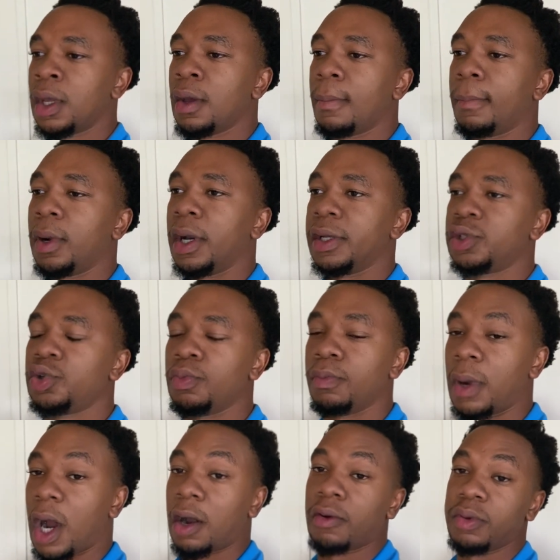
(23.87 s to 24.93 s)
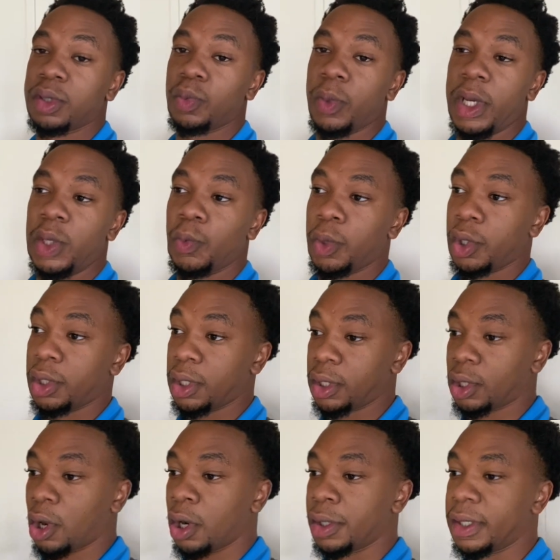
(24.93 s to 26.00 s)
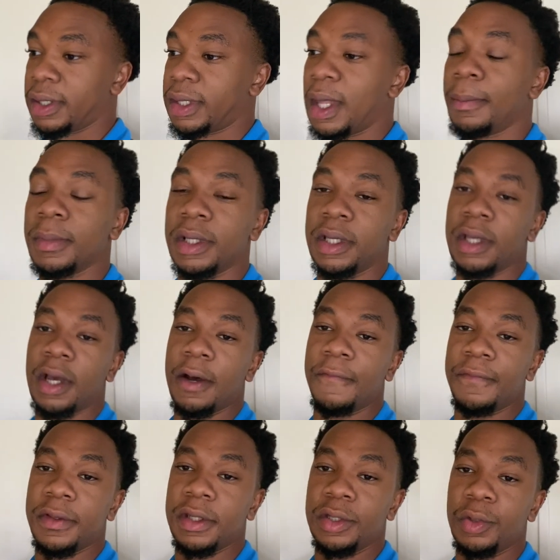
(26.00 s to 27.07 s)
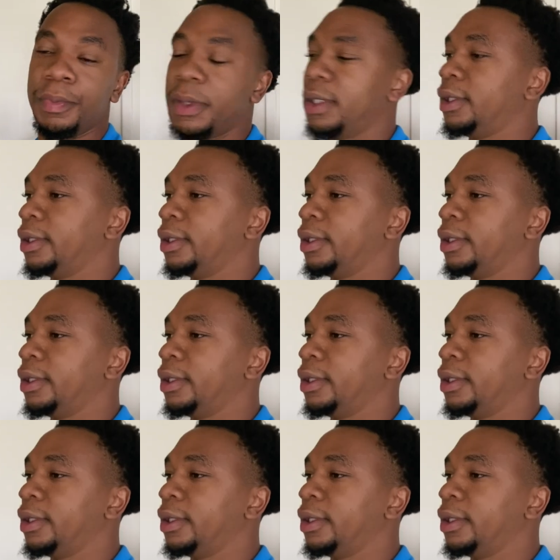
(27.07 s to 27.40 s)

but tomorrow is when we're gonna start the assembly of the new PC.